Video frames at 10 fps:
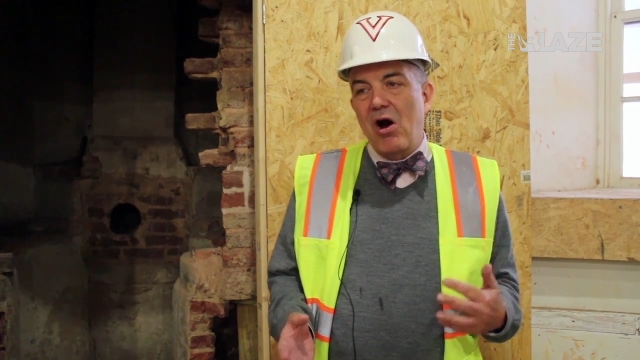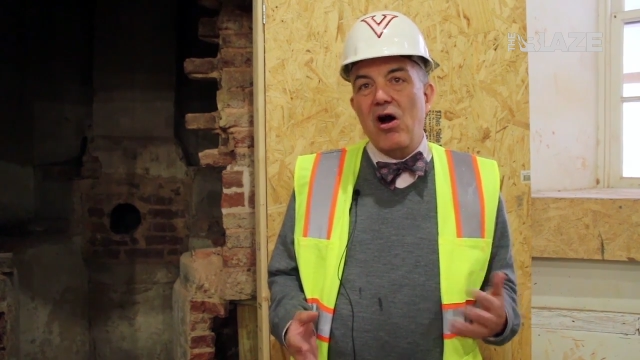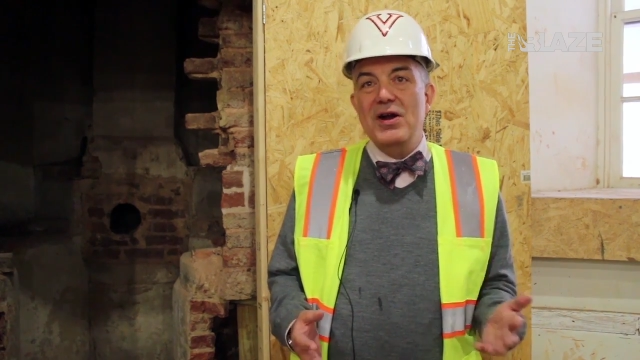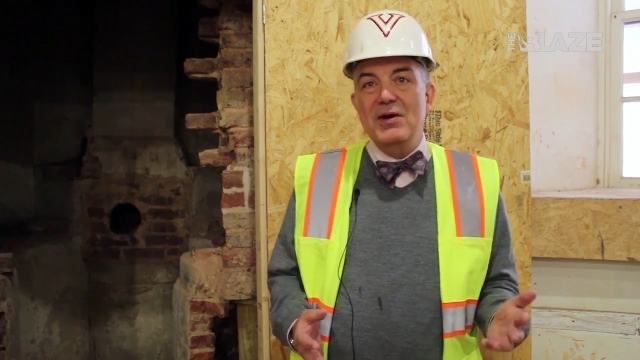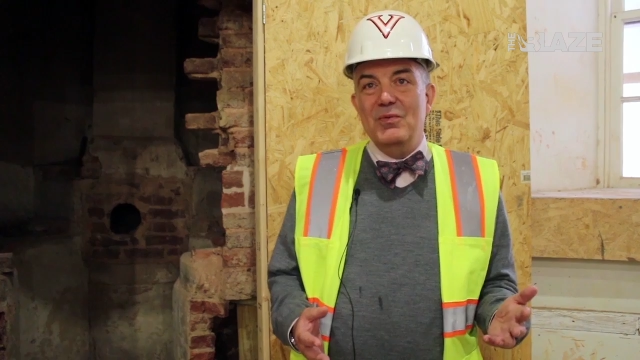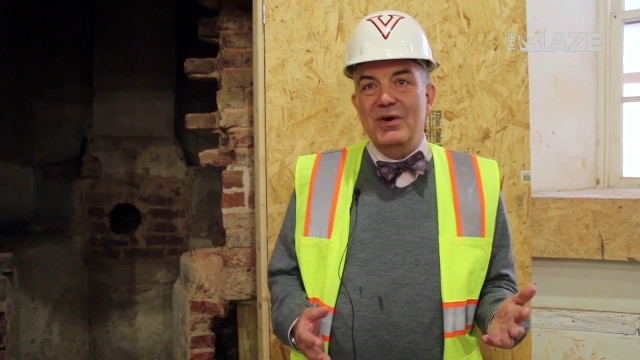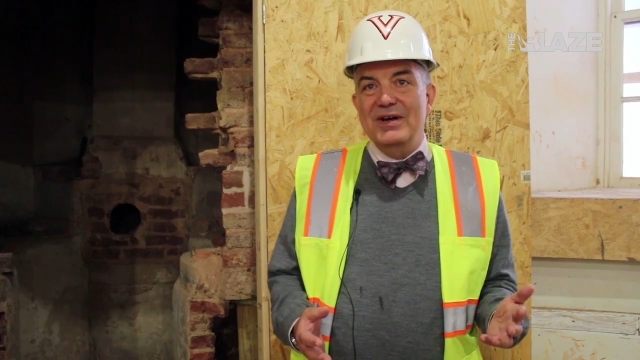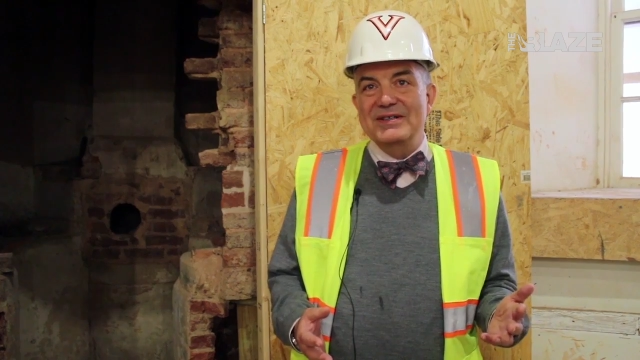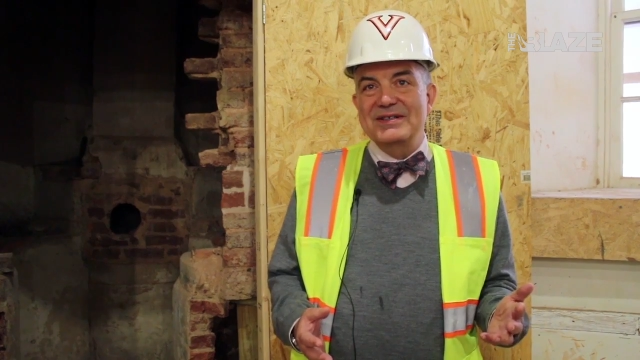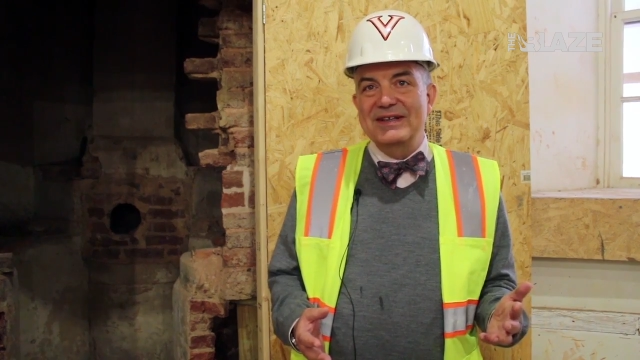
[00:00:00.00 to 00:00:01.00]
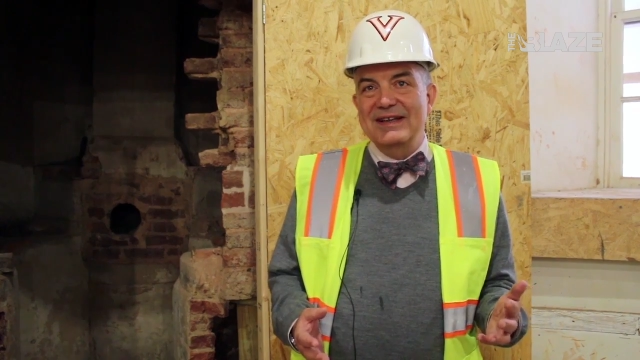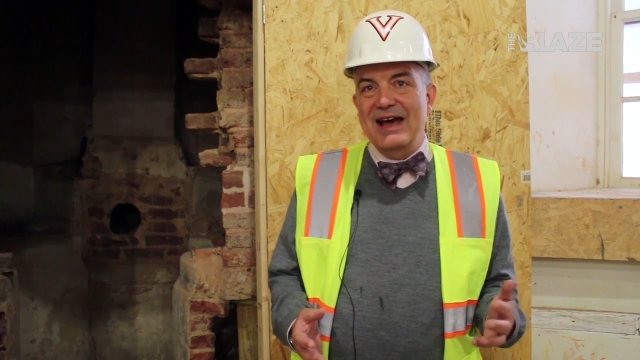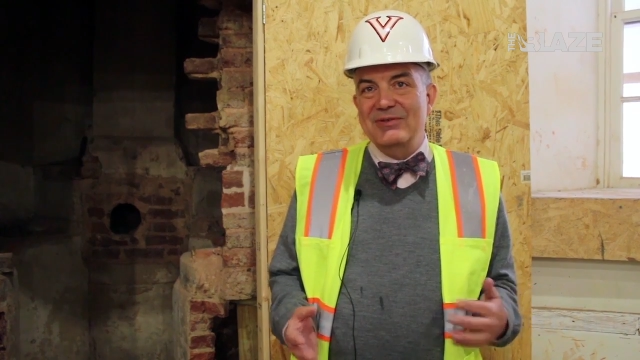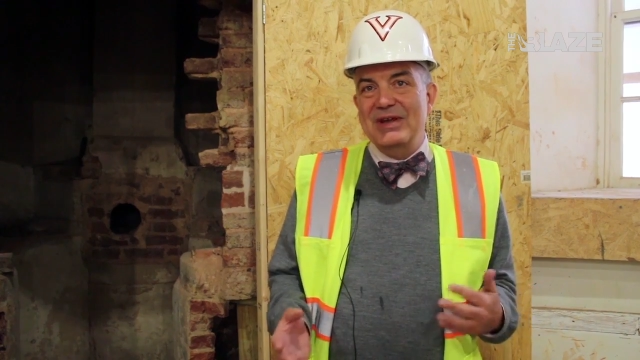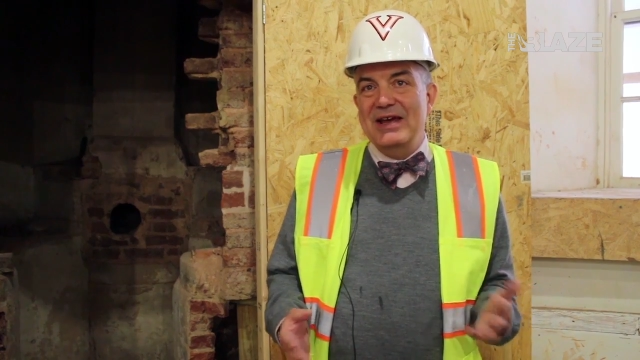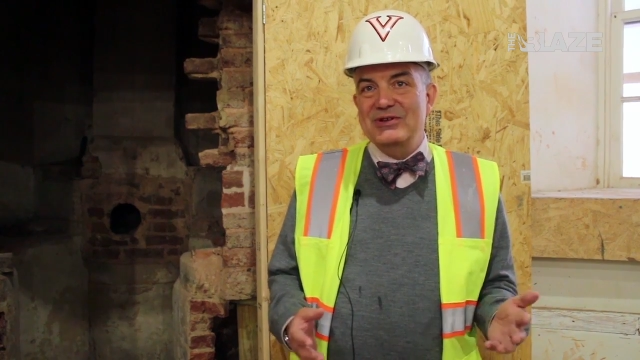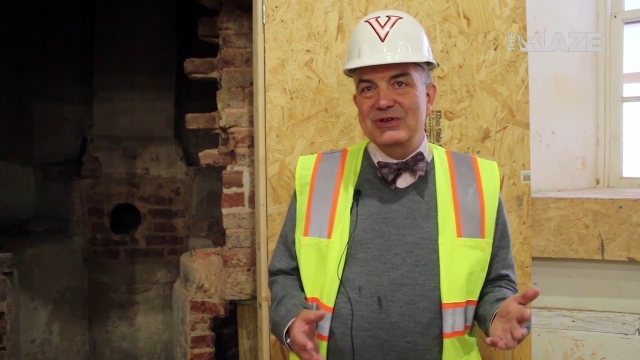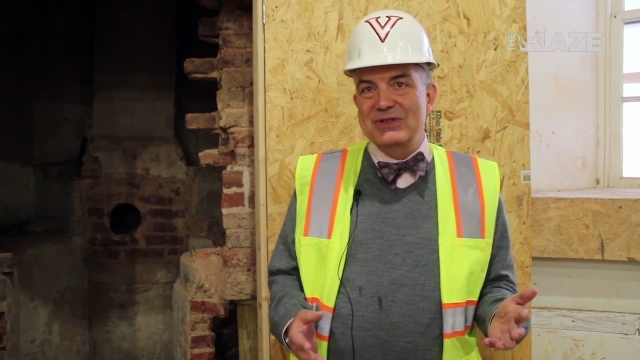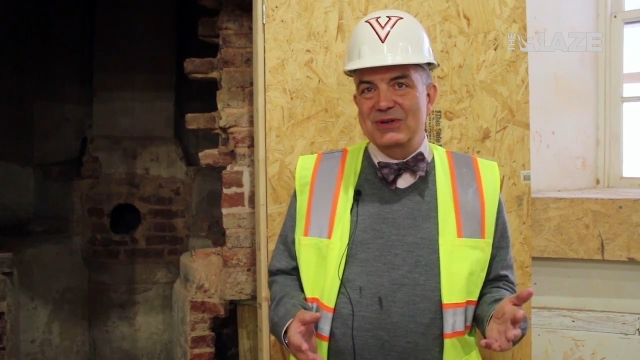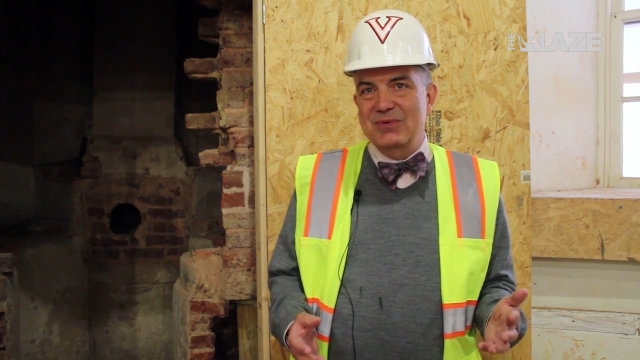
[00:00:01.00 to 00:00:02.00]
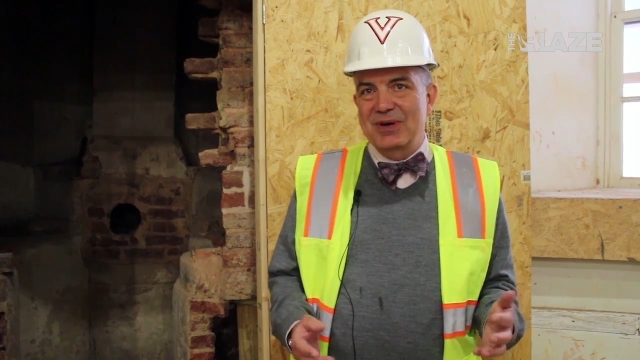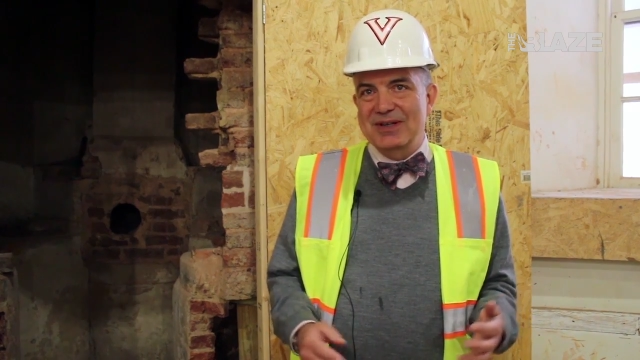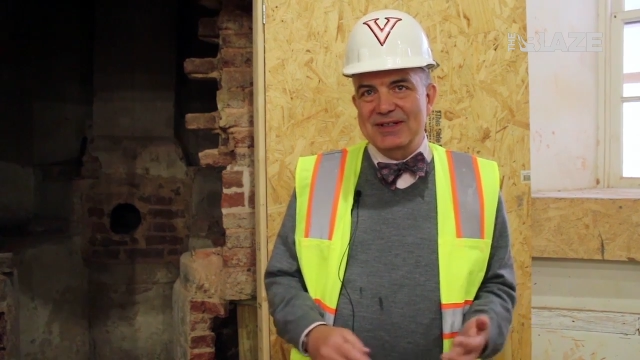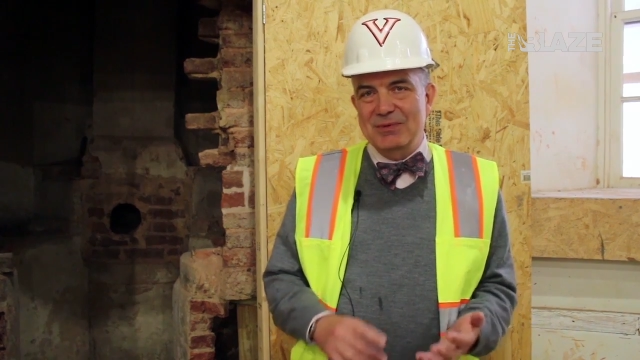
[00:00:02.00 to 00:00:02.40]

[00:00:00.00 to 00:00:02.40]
hard it was and how dangerous it was.